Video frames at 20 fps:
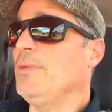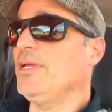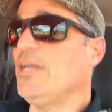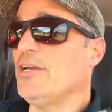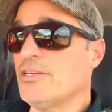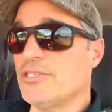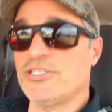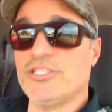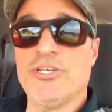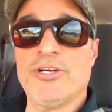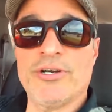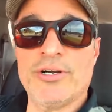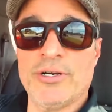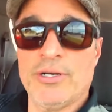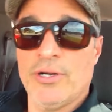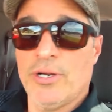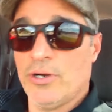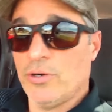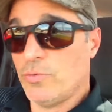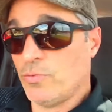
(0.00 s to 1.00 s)
because you're
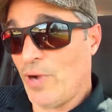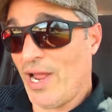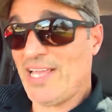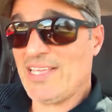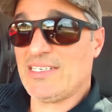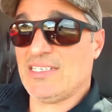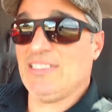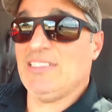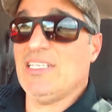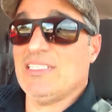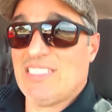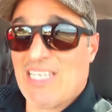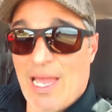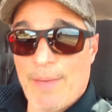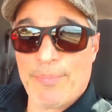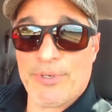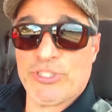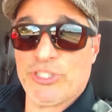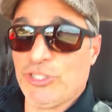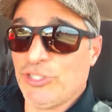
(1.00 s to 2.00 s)
raising the
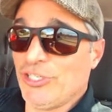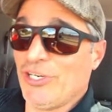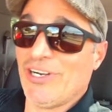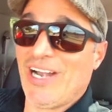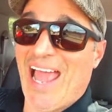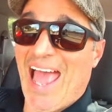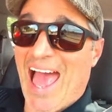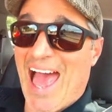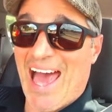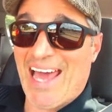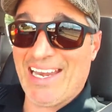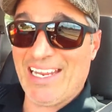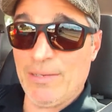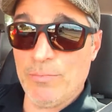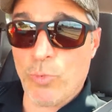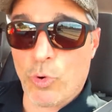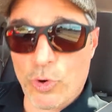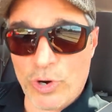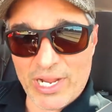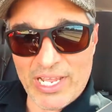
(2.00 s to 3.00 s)
temperature, you're
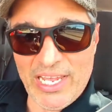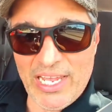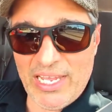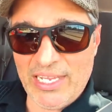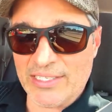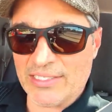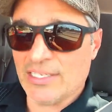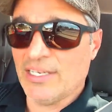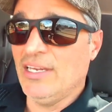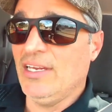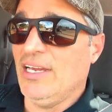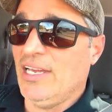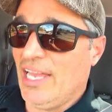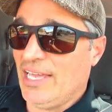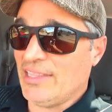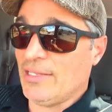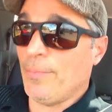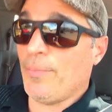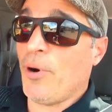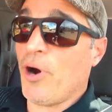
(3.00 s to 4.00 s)
adding more heat.
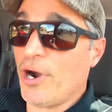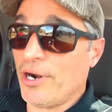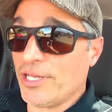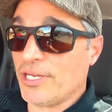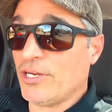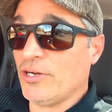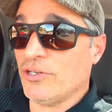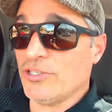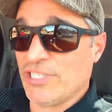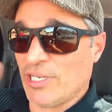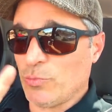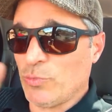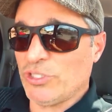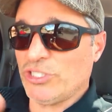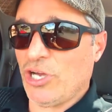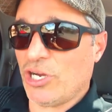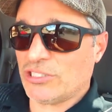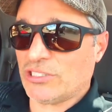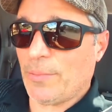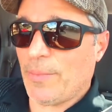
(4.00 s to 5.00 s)
And the particles, and we
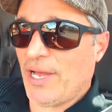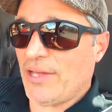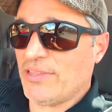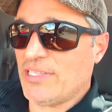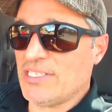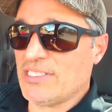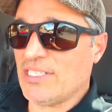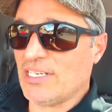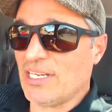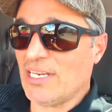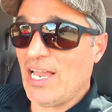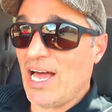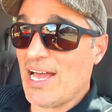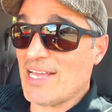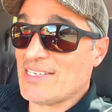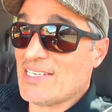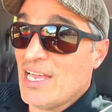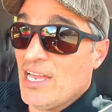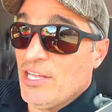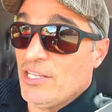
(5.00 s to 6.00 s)
talked about this in
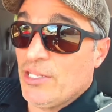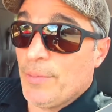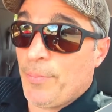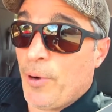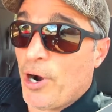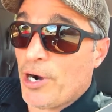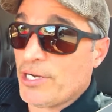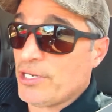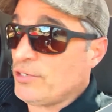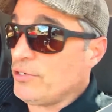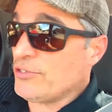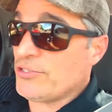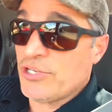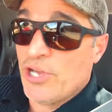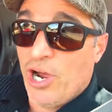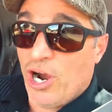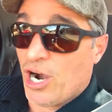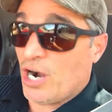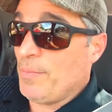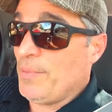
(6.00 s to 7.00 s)
class, particles
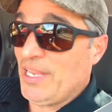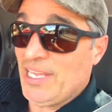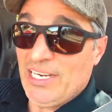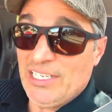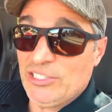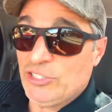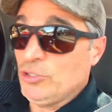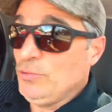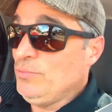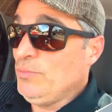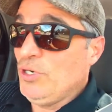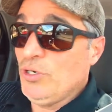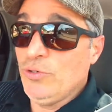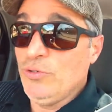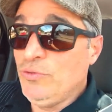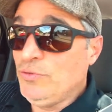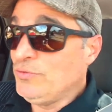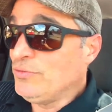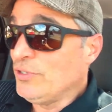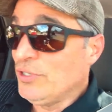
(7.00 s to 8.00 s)
are beginning to
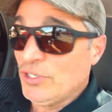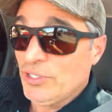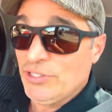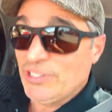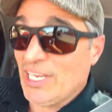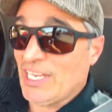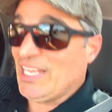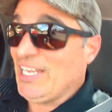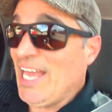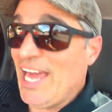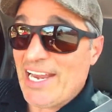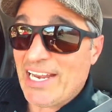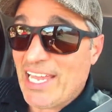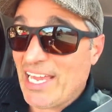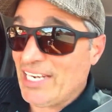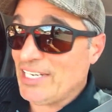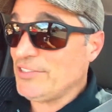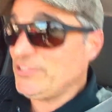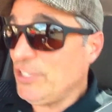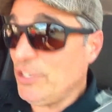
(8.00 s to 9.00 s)
move. The kinetic
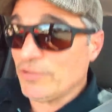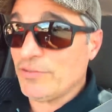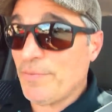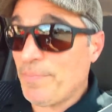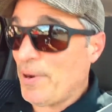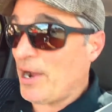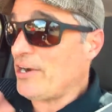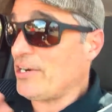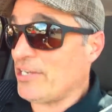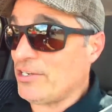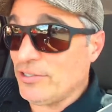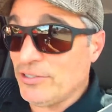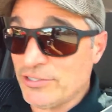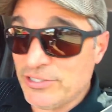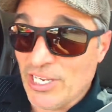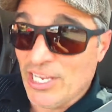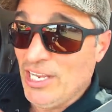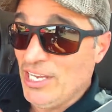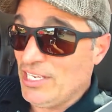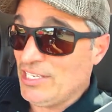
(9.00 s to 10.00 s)
energy of the
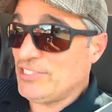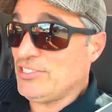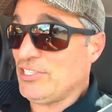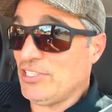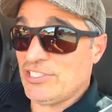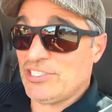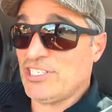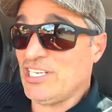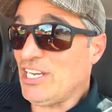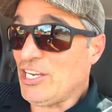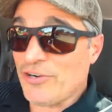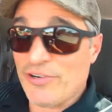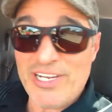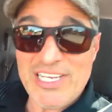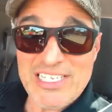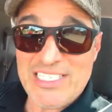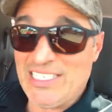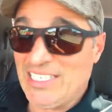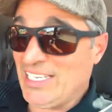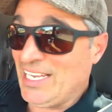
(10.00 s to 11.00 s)
particles it's it's
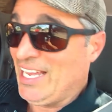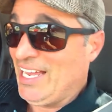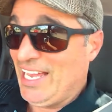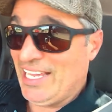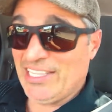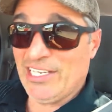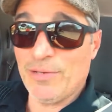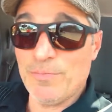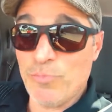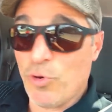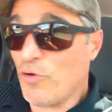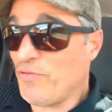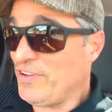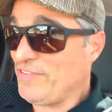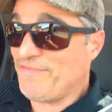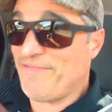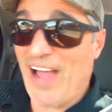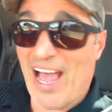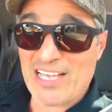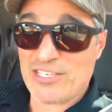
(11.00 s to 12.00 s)
increasing and they're
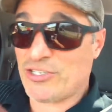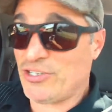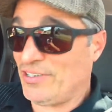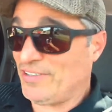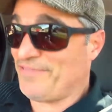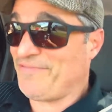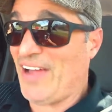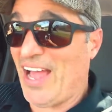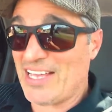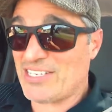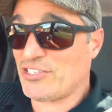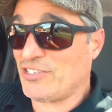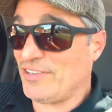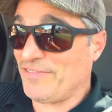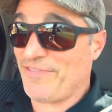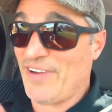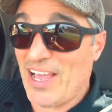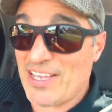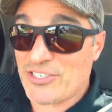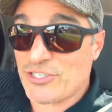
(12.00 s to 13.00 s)
moving faster and faster
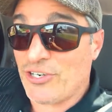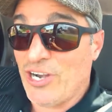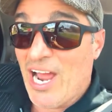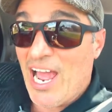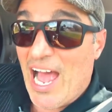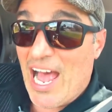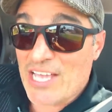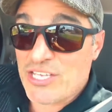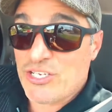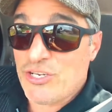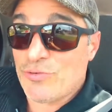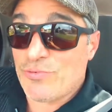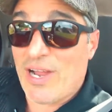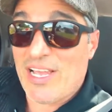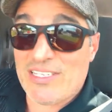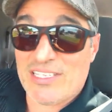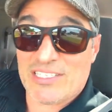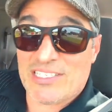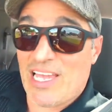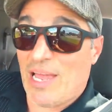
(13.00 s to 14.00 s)
and faster as you
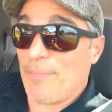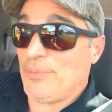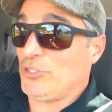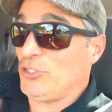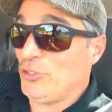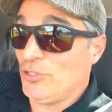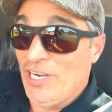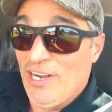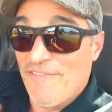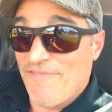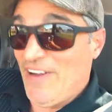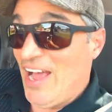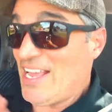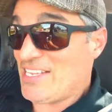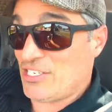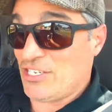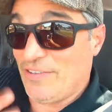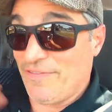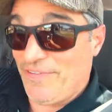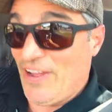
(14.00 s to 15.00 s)
raise the temperature,
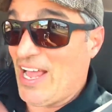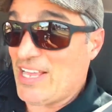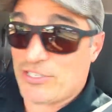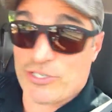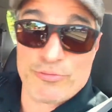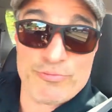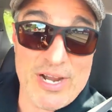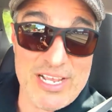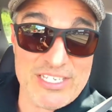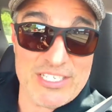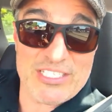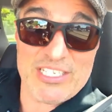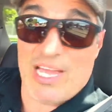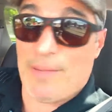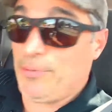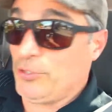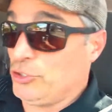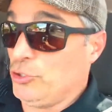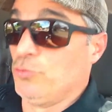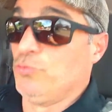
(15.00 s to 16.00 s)
faster and faster, raise the
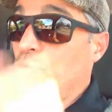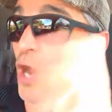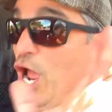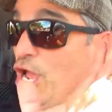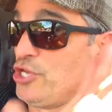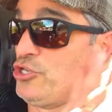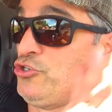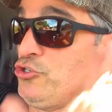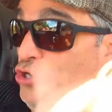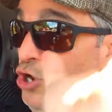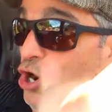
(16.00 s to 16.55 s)
temperature, raise